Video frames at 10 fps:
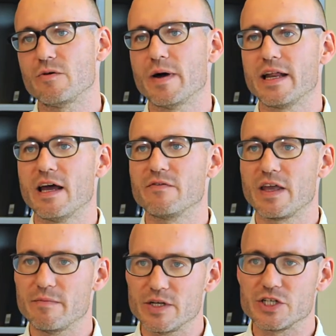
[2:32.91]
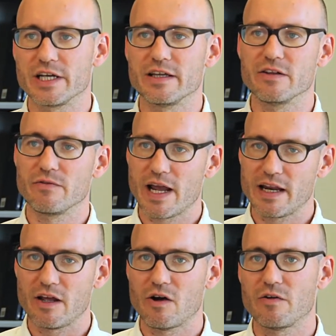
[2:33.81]
you might have imaging in the
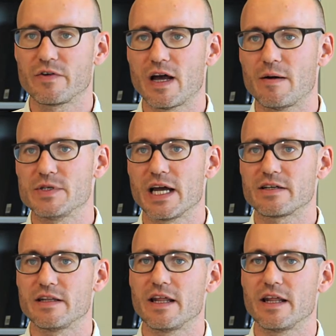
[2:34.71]
radio of an object,